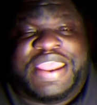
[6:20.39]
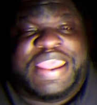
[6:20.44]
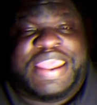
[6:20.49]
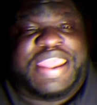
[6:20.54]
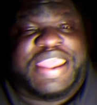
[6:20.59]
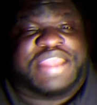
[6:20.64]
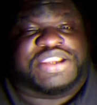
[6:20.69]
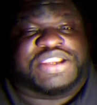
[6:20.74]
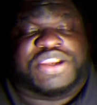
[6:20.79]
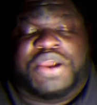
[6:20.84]

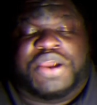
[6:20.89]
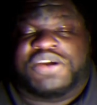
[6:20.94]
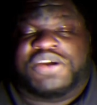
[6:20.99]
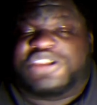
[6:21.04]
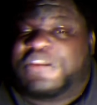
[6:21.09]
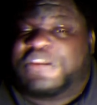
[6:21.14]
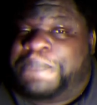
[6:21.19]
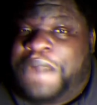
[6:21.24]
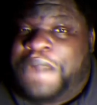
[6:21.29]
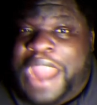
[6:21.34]
It's no
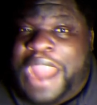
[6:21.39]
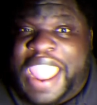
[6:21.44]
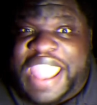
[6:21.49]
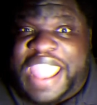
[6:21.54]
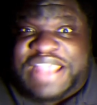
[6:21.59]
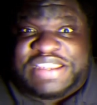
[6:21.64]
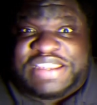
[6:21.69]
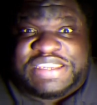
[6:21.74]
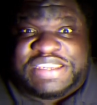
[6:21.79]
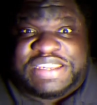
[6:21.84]

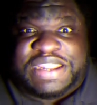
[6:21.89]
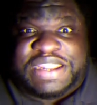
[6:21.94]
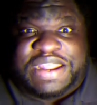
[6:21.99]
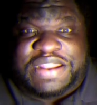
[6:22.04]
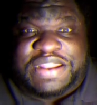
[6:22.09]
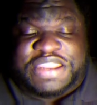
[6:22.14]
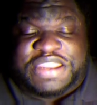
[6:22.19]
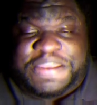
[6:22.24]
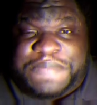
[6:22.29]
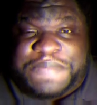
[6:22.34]
surprise
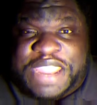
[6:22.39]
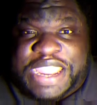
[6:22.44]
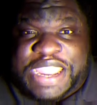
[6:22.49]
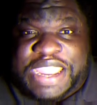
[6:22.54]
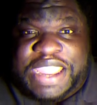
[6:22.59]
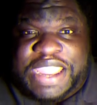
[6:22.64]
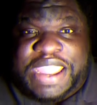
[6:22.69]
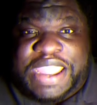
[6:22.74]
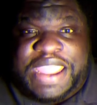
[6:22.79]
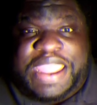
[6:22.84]
to
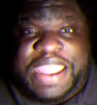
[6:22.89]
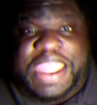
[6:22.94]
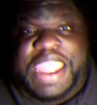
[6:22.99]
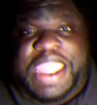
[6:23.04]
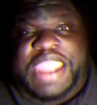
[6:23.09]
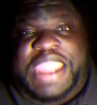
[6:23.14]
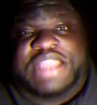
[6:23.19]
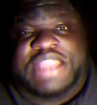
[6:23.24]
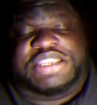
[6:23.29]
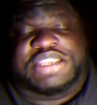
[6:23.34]
me
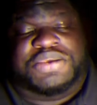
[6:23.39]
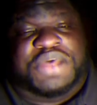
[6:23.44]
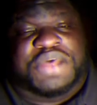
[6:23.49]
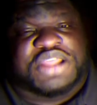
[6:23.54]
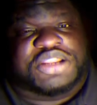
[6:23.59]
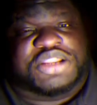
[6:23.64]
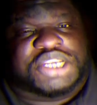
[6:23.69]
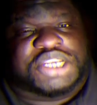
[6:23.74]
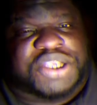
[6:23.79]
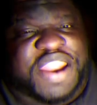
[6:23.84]
and to
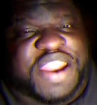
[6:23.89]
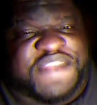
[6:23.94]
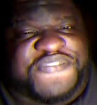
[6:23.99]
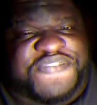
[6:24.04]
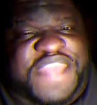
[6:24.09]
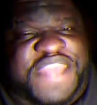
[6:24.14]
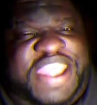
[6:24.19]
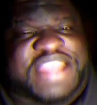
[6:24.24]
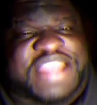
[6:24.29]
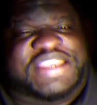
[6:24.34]
other Trek
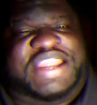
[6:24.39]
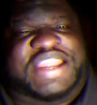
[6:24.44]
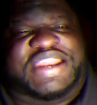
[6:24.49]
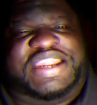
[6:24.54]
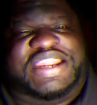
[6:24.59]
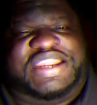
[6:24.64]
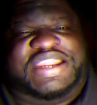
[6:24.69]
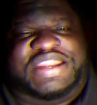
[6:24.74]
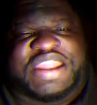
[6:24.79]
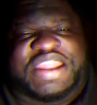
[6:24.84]
fans
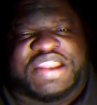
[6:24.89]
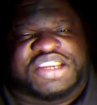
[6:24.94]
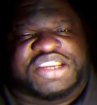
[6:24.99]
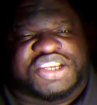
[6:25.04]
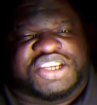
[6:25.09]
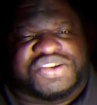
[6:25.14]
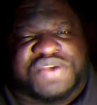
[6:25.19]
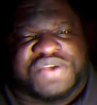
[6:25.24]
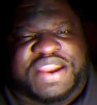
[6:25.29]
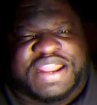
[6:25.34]
that they're
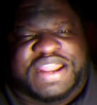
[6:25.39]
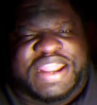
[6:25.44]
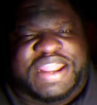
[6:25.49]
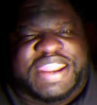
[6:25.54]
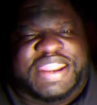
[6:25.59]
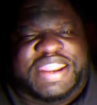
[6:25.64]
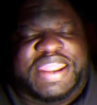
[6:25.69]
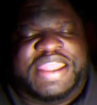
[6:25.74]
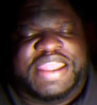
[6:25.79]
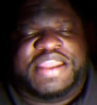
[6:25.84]

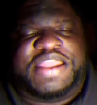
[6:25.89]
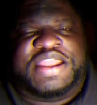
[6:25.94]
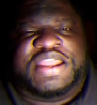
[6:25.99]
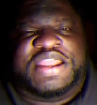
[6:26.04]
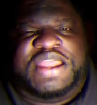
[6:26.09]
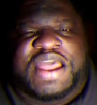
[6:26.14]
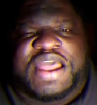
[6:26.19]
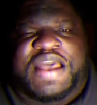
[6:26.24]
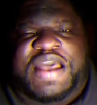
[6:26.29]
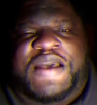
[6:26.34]
struggling
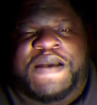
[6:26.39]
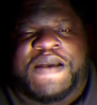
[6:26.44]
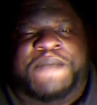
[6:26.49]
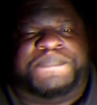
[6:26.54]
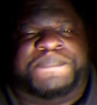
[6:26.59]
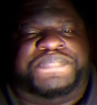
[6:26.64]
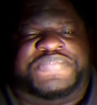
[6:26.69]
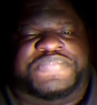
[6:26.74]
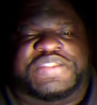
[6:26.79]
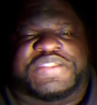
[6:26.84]

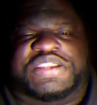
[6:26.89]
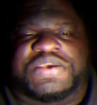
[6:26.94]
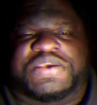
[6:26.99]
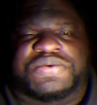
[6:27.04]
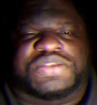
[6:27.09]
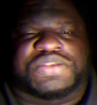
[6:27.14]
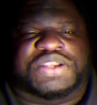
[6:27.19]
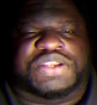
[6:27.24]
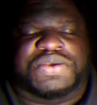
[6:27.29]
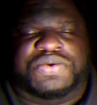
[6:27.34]

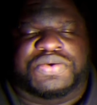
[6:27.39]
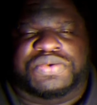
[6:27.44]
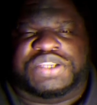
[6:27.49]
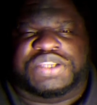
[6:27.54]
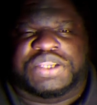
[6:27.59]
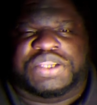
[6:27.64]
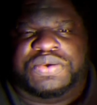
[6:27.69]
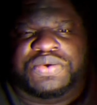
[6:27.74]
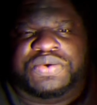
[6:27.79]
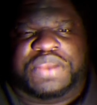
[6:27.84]

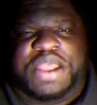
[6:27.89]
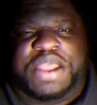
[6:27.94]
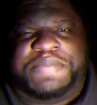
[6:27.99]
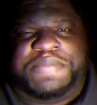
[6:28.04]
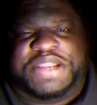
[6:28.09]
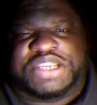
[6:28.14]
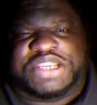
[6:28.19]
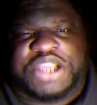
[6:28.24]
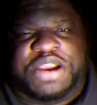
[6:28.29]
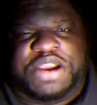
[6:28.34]
to come
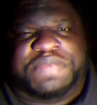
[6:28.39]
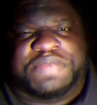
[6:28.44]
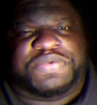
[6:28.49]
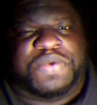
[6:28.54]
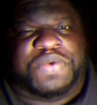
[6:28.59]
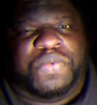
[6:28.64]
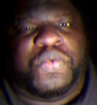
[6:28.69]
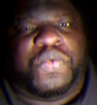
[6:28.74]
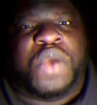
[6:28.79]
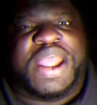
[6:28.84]
to terms
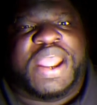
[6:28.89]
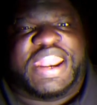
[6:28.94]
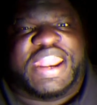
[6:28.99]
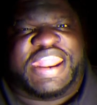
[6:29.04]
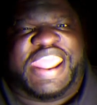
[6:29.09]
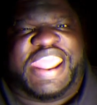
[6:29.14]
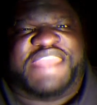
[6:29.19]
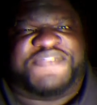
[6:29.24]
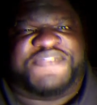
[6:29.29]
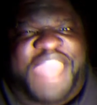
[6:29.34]
with
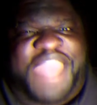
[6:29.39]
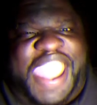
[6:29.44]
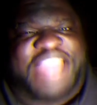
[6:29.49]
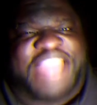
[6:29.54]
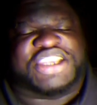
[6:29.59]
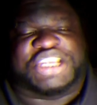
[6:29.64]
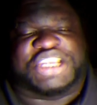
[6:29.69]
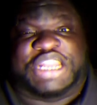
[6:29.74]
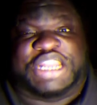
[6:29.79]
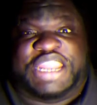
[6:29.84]
what they've
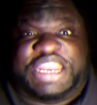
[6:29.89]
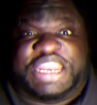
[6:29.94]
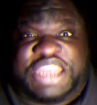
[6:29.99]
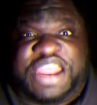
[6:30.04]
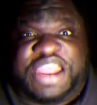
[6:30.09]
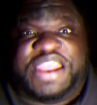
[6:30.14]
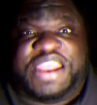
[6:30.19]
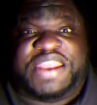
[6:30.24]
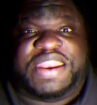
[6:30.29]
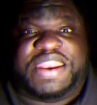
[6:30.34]
actually
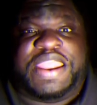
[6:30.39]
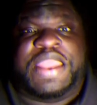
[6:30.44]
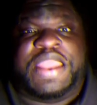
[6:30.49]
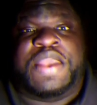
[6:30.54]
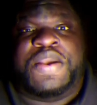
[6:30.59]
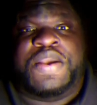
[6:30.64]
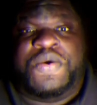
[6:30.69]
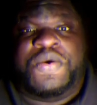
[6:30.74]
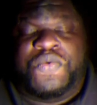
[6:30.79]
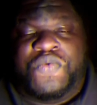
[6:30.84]
done
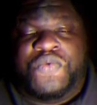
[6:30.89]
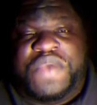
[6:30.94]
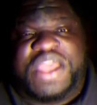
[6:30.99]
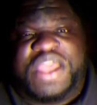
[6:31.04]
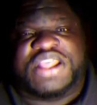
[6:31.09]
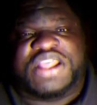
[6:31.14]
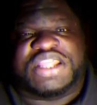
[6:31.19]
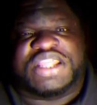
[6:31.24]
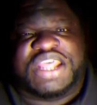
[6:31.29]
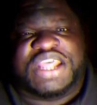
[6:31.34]

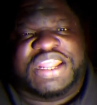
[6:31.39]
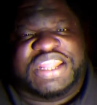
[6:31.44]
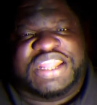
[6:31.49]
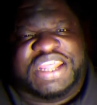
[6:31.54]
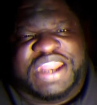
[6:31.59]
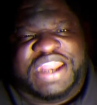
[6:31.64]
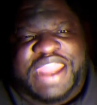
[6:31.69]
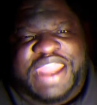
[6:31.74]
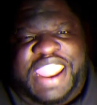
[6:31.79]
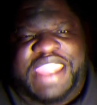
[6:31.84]
with
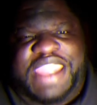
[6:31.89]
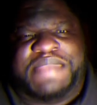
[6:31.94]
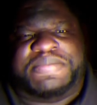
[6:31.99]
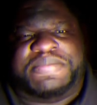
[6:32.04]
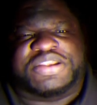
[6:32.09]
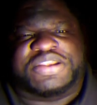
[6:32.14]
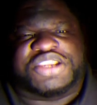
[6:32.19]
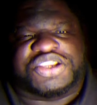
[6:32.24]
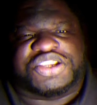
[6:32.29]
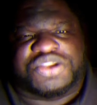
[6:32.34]
the
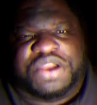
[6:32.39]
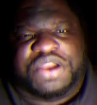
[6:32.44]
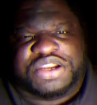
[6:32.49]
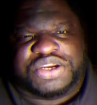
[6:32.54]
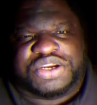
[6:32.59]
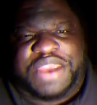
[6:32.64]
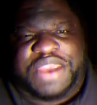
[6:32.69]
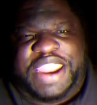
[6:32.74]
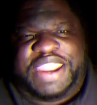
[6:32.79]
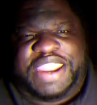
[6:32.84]
name Star
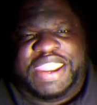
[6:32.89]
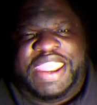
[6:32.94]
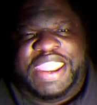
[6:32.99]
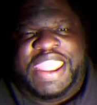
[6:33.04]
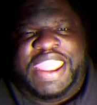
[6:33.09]
Trek.